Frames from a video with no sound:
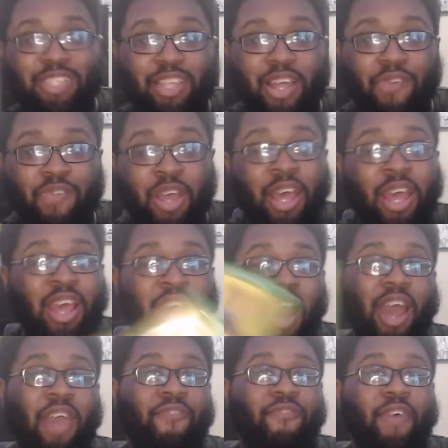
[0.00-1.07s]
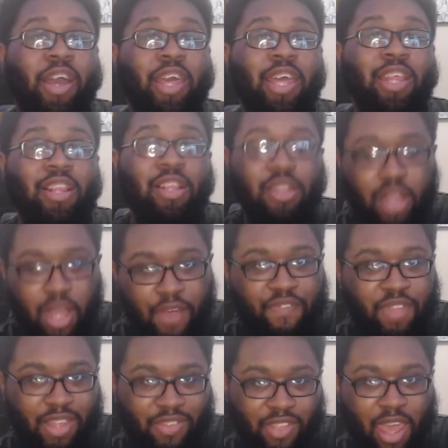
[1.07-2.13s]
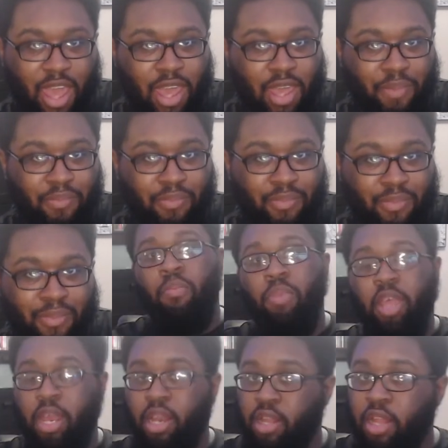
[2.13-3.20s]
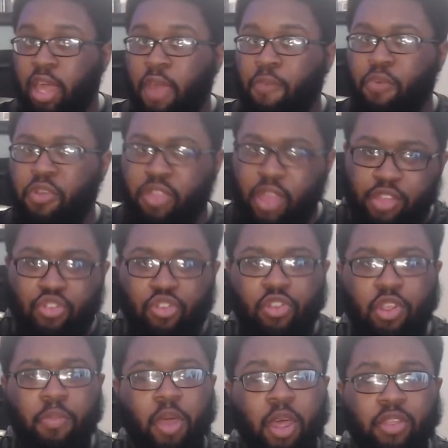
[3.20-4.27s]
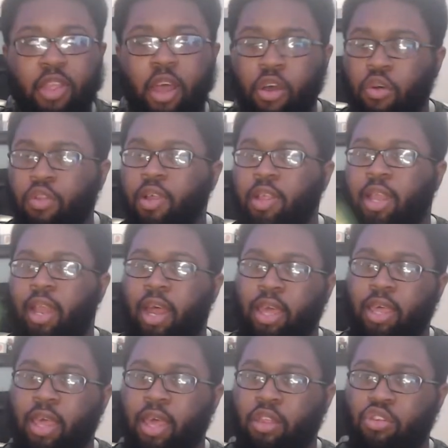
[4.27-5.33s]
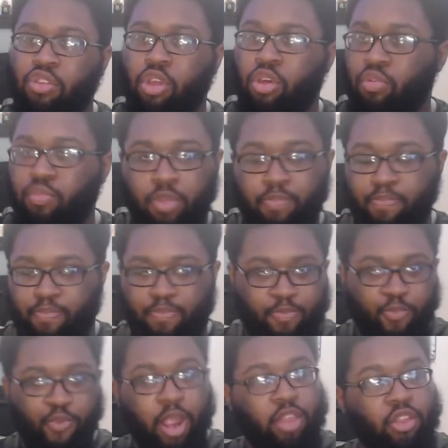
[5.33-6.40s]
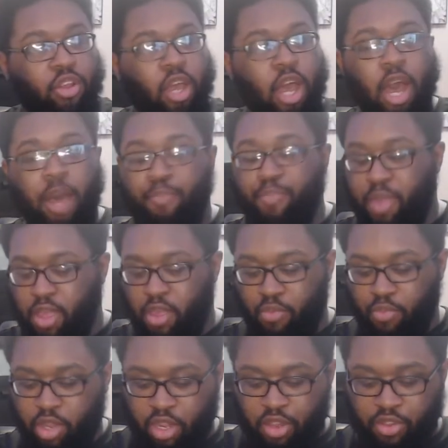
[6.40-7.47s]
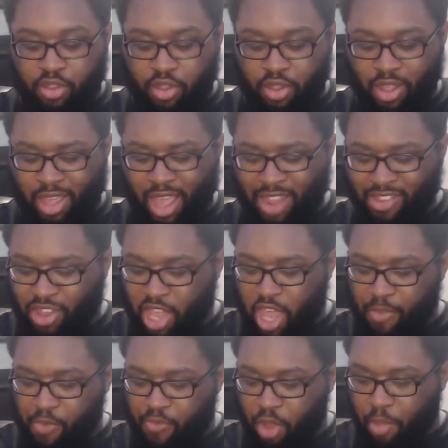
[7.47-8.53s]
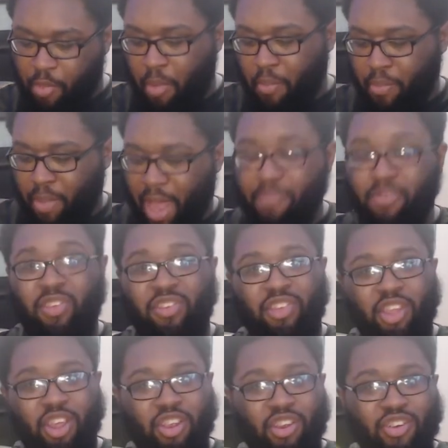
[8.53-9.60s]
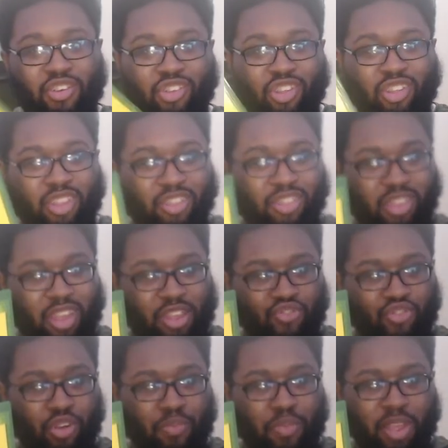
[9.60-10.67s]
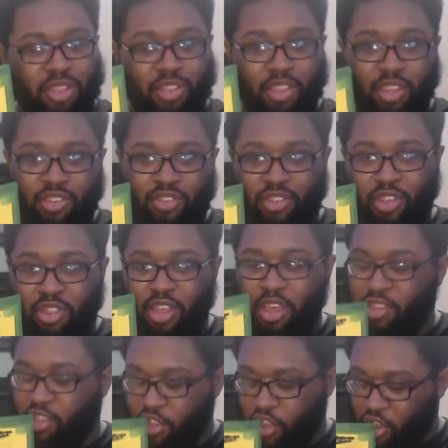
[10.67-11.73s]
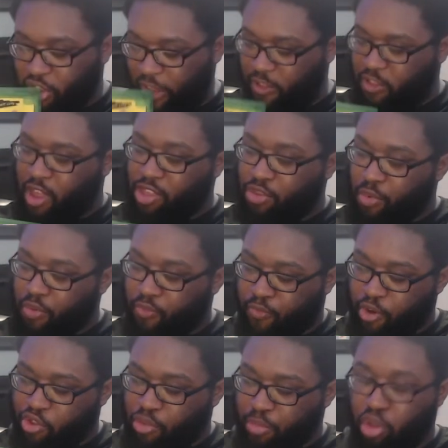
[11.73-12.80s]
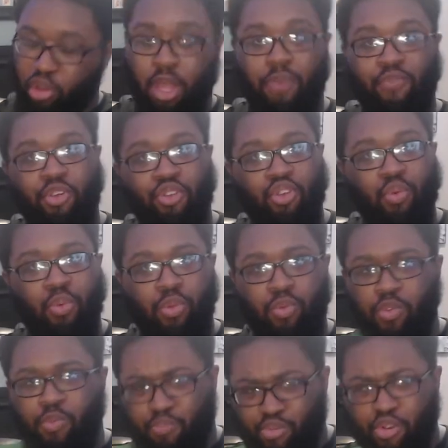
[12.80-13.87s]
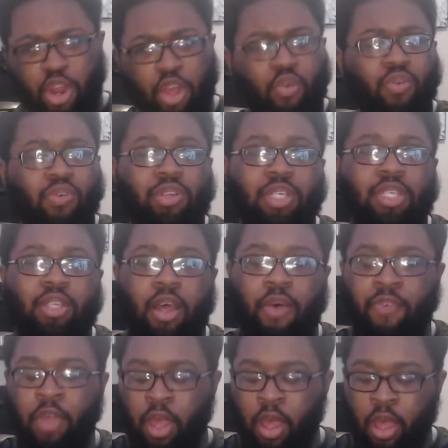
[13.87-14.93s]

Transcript: and stuff, I fucking love this game. But getting the game was interesting because not only did I get, you know, the regular copy, which actually came with a couple maps and stickers, this intro message, the disc, and also has a reversible cover too, which was pretty cool and stuff.